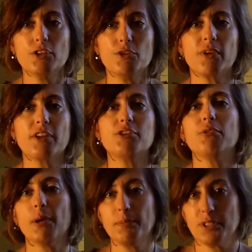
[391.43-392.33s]
to get
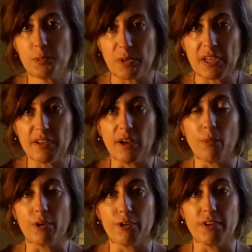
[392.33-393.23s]
you up to speed on
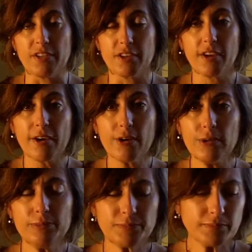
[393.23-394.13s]
where you need to go